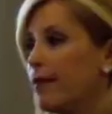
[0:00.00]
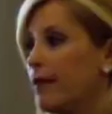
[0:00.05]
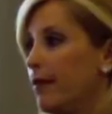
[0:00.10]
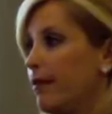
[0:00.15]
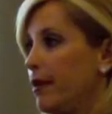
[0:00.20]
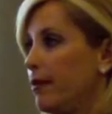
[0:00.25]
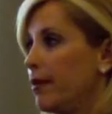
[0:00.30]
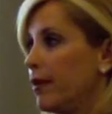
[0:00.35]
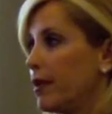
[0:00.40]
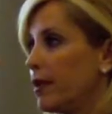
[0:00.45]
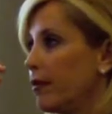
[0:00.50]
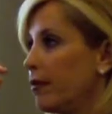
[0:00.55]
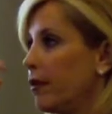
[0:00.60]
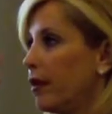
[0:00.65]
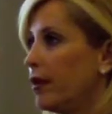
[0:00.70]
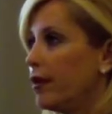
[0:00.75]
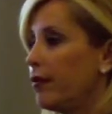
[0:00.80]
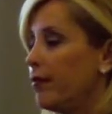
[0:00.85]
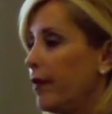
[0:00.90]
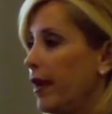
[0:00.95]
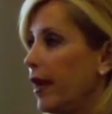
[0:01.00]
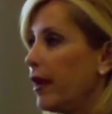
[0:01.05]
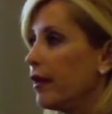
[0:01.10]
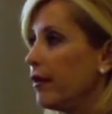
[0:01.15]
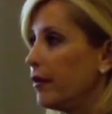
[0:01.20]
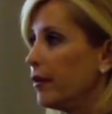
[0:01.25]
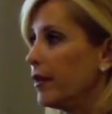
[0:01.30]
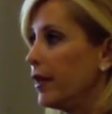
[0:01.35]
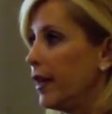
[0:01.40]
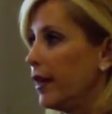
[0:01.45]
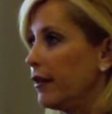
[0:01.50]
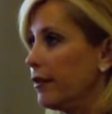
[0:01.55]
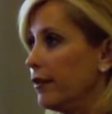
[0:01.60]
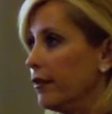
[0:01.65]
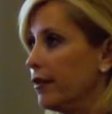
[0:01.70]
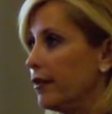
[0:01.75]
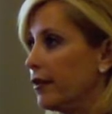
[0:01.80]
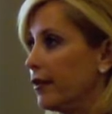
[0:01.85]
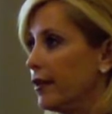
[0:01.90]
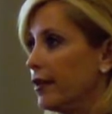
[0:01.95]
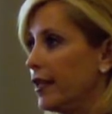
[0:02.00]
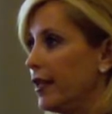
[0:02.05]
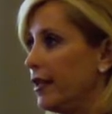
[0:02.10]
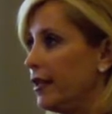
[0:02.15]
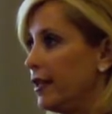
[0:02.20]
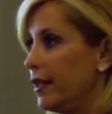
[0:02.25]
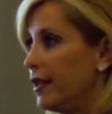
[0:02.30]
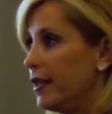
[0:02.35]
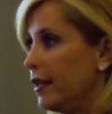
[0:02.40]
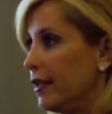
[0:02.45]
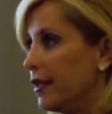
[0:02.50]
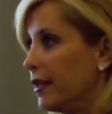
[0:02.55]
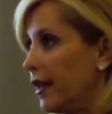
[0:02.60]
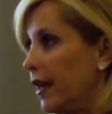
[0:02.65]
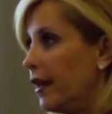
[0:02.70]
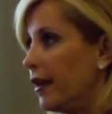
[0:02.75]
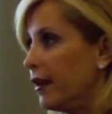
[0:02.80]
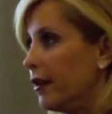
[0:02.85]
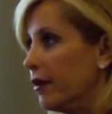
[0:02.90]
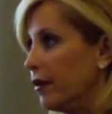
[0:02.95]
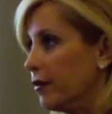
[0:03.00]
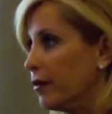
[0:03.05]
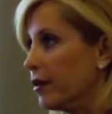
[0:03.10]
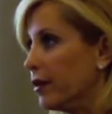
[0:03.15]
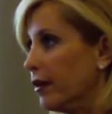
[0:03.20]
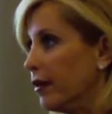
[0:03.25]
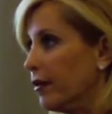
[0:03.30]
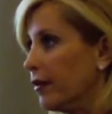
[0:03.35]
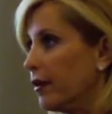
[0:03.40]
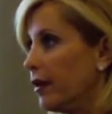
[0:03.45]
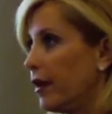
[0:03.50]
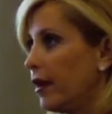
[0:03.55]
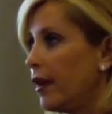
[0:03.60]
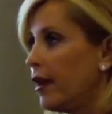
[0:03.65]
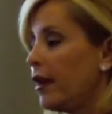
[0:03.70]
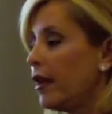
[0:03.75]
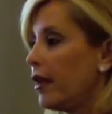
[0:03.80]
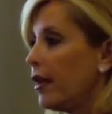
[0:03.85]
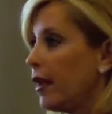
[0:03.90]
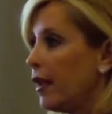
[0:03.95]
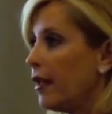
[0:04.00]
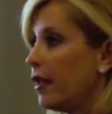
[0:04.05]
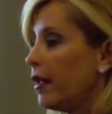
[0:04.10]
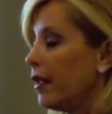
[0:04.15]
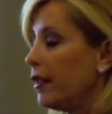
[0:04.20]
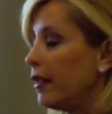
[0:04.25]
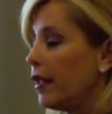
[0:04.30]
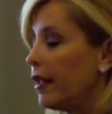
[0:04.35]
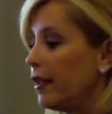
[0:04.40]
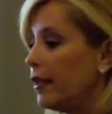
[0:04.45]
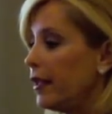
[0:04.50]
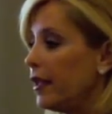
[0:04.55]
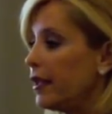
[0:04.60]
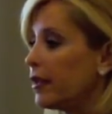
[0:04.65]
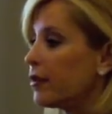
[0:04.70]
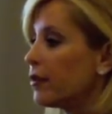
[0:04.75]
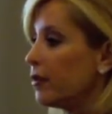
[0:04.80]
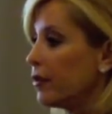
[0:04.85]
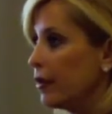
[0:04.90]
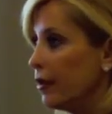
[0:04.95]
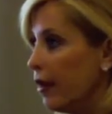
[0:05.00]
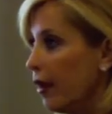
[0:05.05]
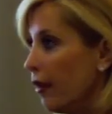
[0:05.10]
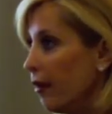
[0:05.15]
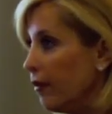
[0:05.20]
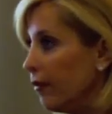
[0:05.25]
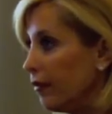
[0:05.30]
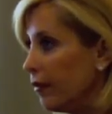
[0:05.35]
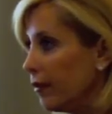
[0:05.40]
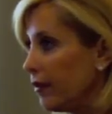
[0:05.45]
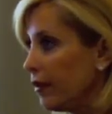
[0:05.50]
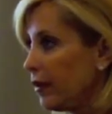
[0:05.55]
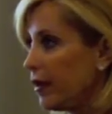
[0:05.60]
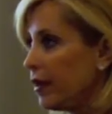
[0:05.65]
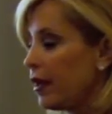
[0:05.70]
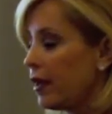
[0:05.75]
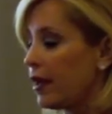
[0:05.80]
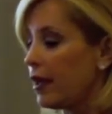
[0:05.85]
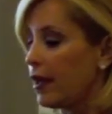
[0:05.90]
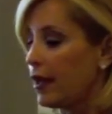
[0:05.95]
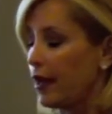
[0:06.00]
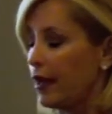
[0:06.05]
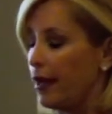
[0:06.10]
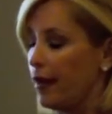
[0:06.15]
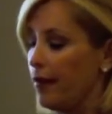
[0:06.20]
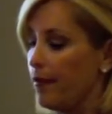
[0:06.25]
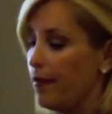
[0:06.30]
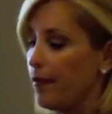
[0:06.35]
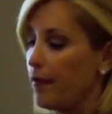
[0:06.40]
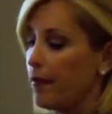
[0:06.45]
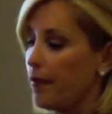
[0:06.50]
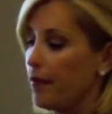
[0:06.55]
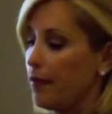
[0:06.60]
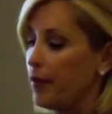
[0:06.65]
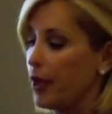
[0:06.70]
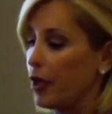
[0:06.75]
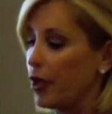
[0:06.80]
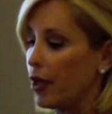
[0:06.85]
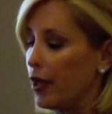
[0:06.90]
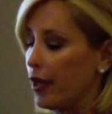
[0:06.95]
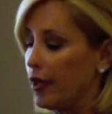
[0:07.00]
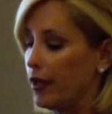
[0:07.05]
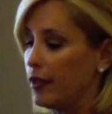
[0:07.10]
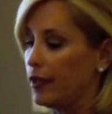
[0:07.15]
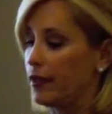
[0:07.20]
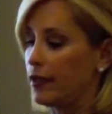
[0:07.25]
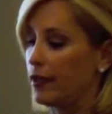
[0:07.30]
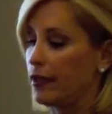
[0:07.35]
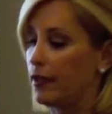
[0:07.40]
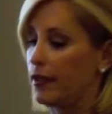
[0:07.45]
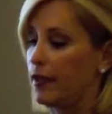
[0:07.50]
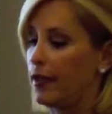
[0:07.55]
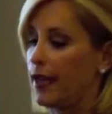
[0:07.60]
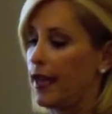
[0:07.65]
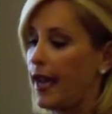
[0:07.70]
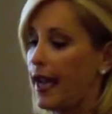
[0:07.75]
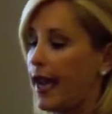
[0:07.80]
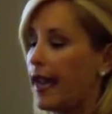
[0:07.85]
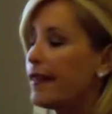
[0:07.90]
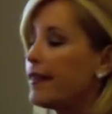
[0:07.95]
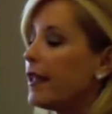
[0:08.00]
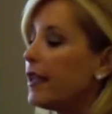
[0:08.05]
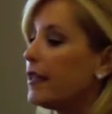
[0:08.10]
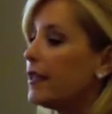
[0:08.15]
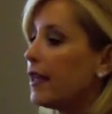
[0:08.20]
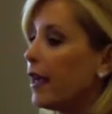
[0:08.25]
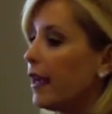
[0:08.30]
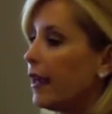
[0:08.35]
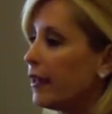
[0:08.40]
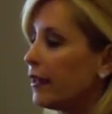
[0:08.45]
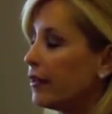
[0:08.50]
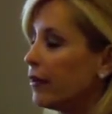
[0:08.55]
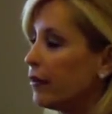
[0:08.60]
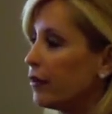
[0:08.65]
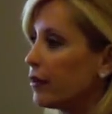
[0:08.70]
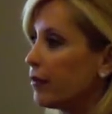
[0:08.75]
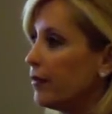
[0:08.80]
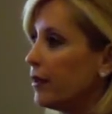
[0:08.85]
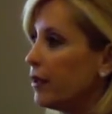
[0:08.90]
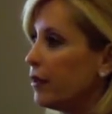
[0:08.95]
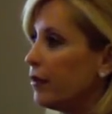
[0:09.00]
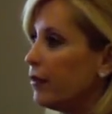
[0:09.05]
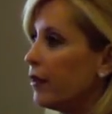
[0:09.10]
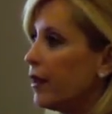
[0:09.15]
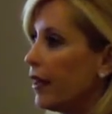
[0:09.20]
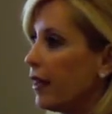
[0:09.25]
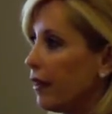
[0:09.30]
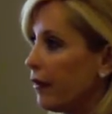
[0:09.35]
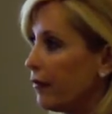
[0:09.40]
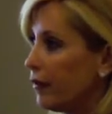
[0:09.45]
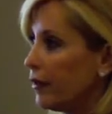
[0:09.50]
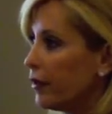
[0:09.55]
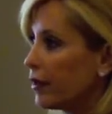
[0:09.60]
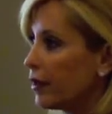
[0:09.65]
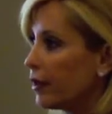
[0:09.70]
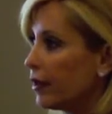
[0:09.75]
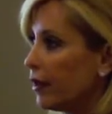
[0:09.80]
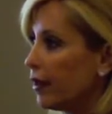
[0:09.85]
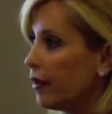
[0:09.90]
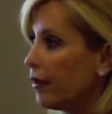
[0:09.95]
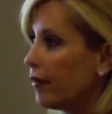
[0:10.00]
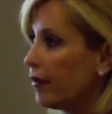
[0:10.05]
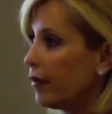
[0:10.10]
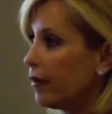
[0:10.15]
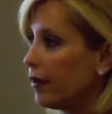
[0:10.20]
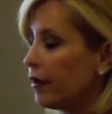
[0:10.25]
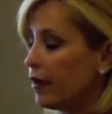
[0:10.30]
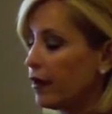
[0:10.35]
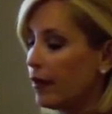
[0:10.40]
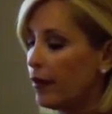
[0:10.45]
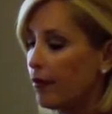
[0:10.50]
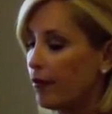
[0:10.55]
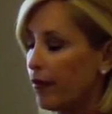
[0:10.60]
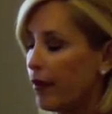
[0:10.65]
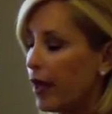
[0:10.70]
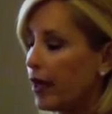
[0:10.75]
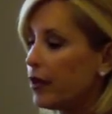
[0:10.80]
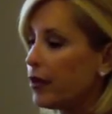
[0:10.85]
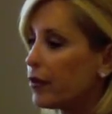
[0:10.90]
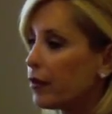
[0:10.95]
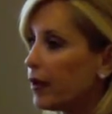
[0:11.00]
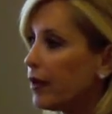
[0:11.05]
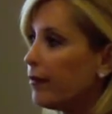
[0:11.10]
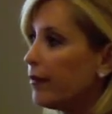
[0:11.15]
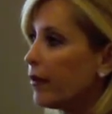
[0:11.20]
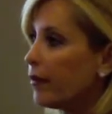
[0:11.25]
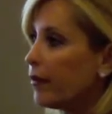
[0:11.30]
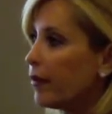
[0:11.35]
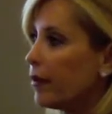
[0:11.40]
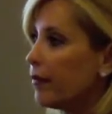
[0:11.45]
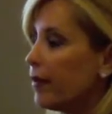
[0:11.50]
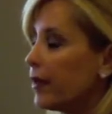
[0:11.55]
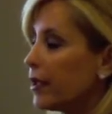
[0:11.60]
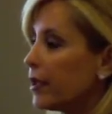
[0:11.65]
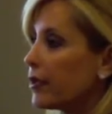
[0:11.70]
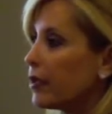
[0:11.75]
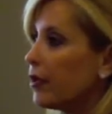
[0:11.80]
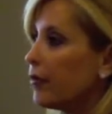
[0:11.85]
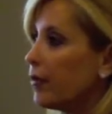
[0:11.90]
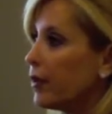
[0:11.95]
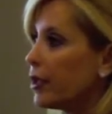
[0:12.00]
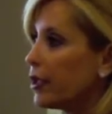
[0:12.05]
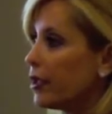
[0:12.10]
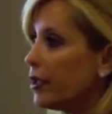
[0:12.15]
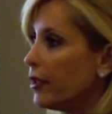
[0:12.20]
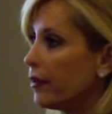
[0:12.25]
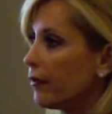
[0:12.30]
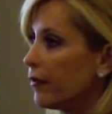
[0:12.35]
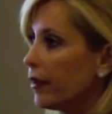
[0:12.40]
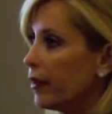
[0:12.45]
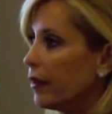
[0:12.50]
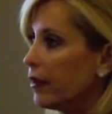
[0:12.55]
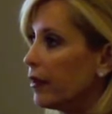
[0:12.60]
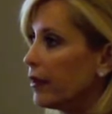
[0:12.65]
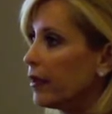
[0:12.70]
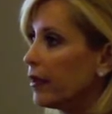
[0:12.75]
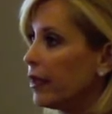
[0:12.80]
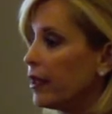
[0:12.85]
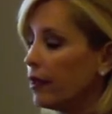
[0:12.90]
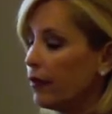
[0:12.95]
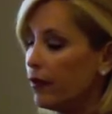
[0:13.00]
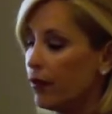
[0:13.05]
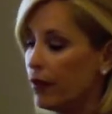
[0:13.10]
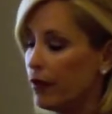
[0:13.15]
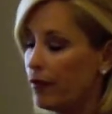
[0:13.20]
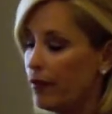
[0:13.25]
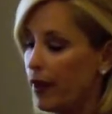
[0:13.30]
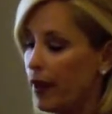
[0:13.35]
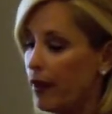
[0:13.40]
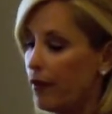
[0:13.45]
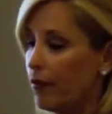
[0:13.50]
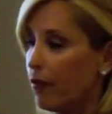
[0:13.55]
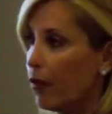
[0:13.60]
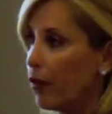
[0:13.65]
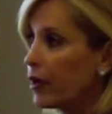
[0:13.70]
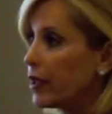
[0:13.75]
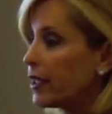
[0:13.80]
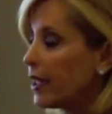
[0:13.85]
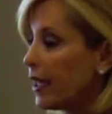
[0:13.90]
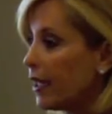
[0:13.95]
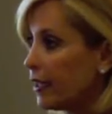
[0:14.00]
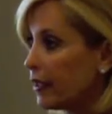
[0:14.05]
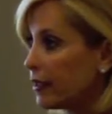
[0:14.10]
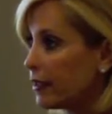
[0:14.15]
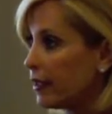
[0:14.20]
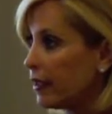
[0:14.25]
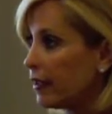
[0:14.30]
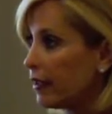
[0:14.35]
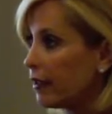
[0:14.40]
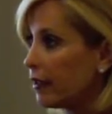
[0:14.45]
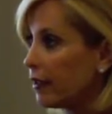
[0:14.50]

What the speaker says: up, people said, "Well, are you mad at your doctors because they didn't diagnose you?" And the answer is no, because had they diagnosed me 2.5 years ago, my treatment would have been so much different. It would have been more toxic